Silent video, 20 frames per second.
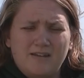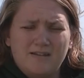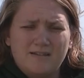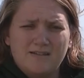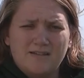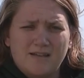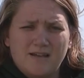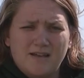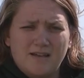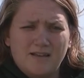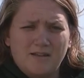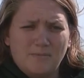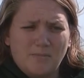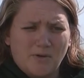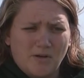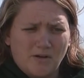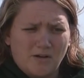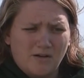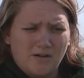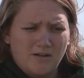inside the
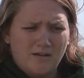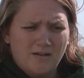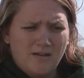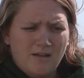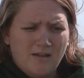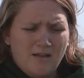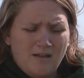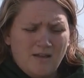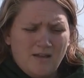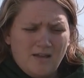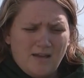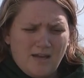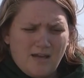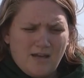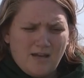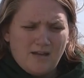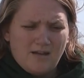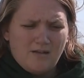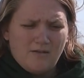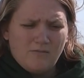barn
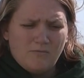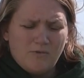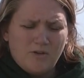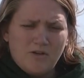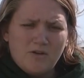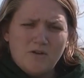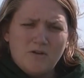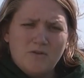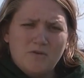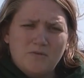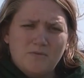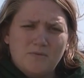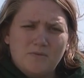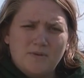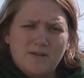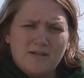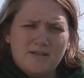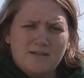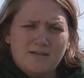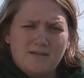and we know
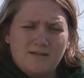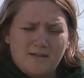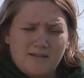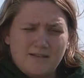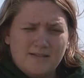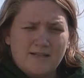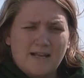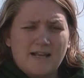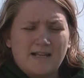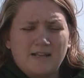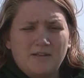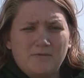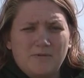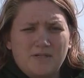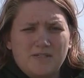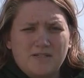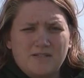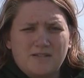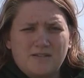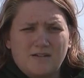exactly
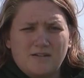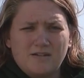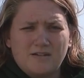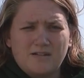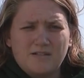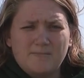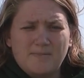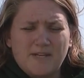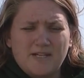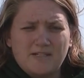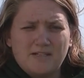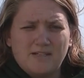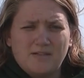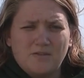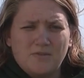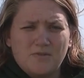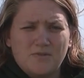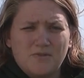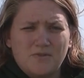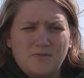when to start expecting
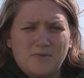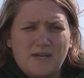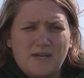those new